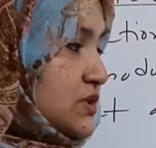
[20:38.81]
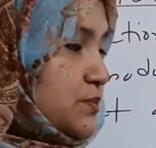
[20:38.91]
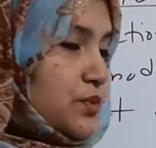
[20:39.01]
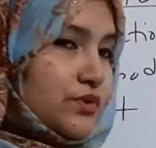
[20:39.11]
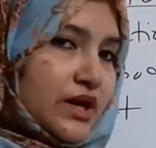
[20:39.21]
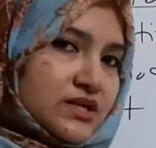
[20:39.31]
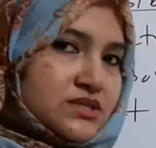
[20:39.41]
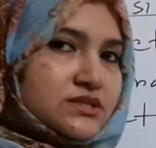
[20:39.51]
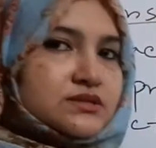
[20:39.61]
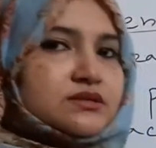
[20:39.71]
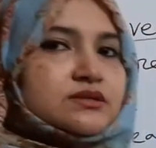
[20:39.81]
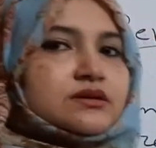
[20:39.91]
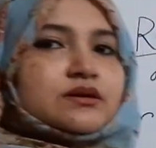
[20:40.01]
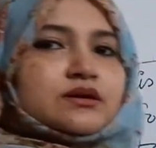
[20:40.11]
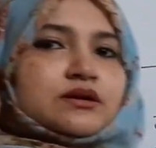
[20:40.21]
products
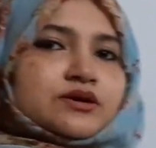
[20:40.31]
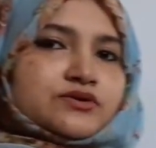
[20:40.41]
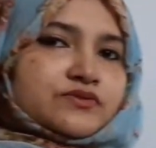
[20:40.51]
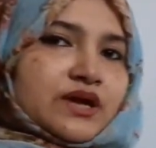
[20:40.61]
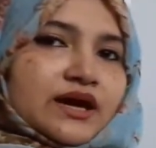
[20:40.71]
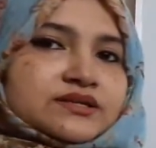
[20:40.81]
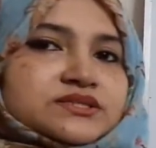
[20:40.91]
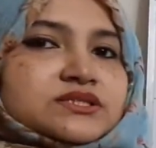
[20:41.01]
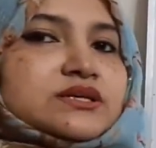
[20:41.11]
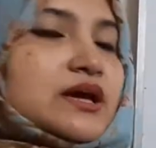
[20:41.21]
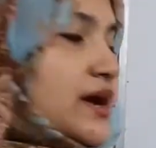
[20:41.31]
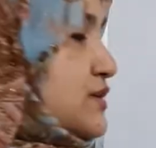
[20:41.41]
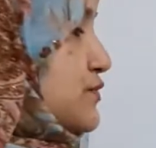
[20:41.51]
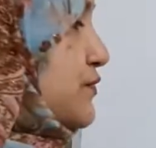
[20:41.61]
react and